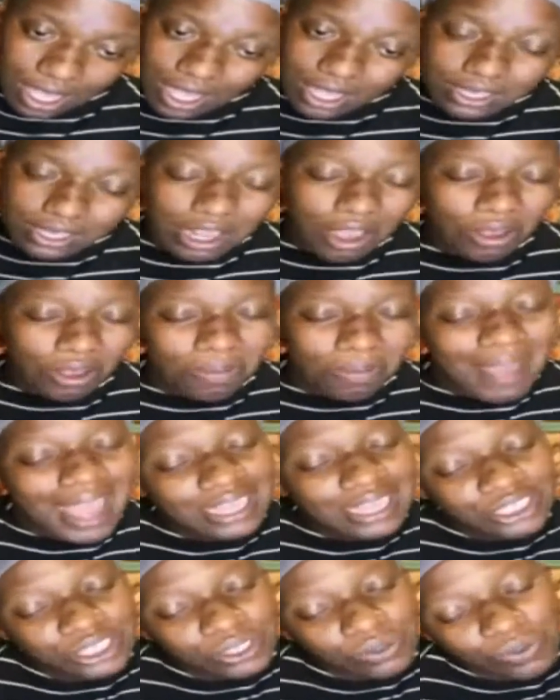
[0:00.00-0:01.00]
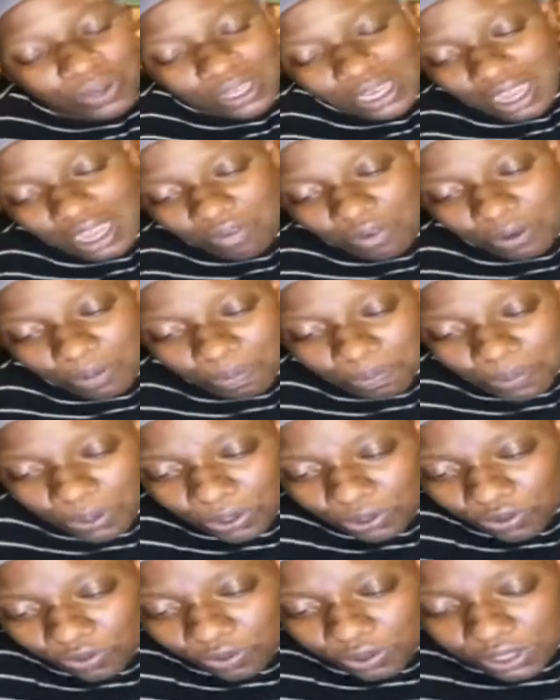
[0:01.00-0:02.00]
Now imagine whatever
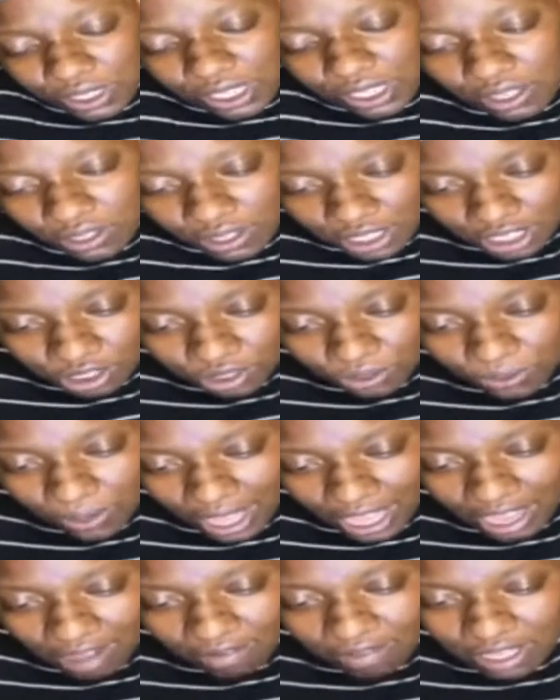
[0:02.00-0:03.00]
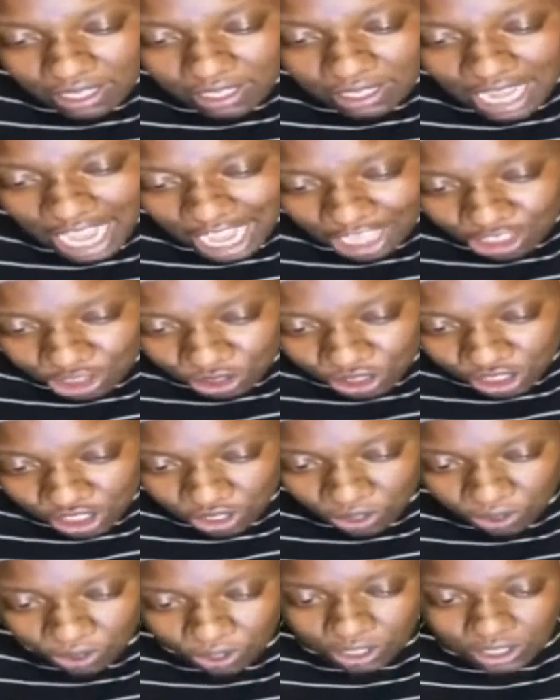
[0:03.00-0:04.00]
beautiful skill that you have that's naturally
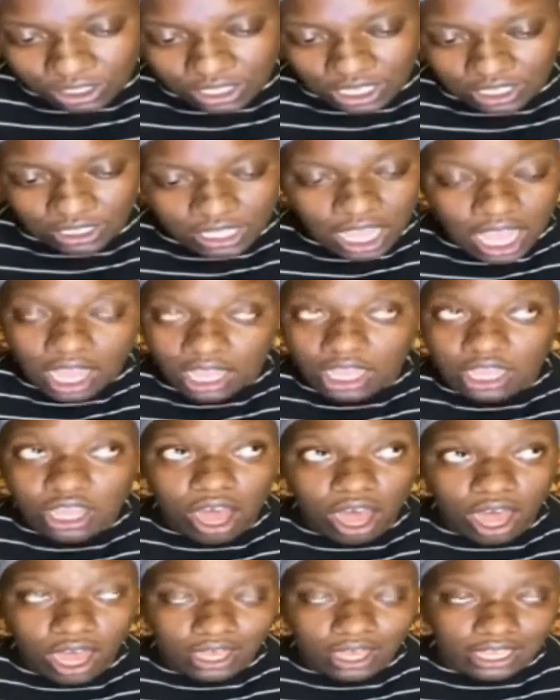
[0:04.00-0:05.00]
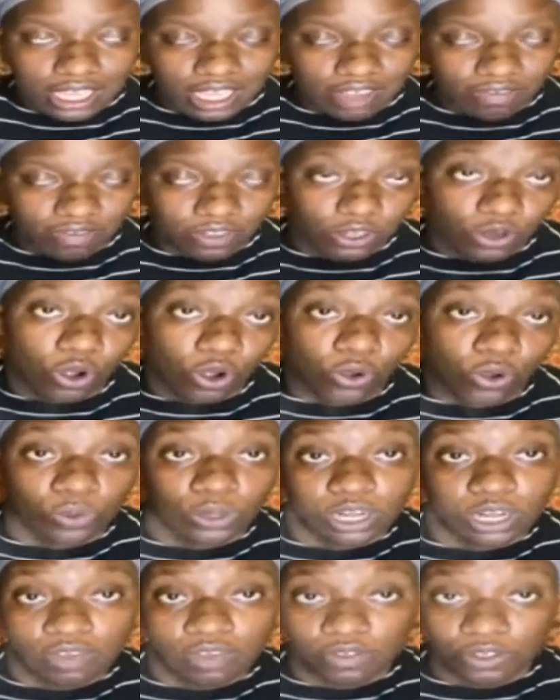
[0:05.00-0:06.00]
yours, that's God gifted or
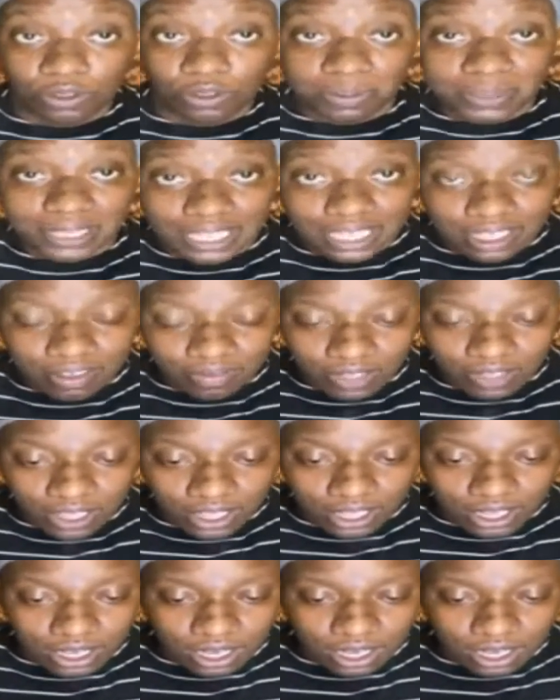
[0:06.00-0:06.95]
whatever you believe in,